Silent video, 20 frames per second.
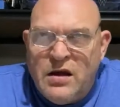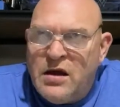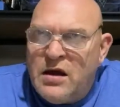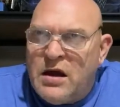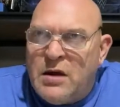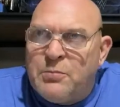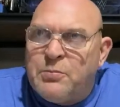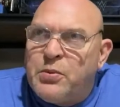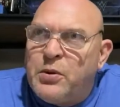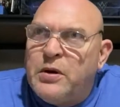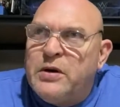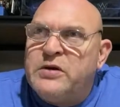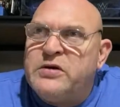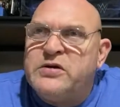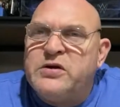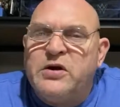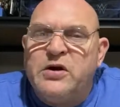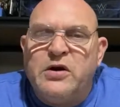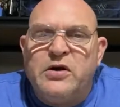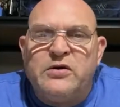I'm pretty
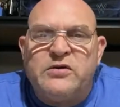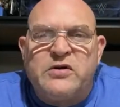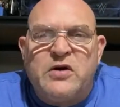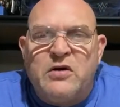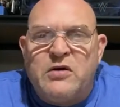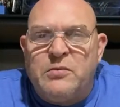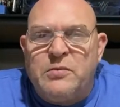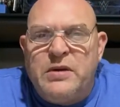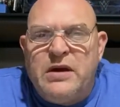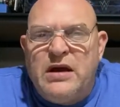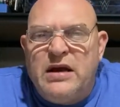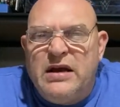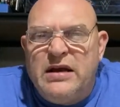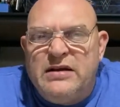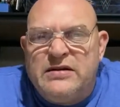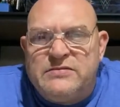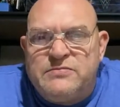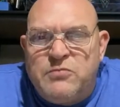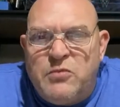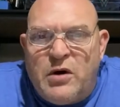sure it's going to be at
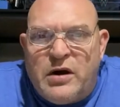least,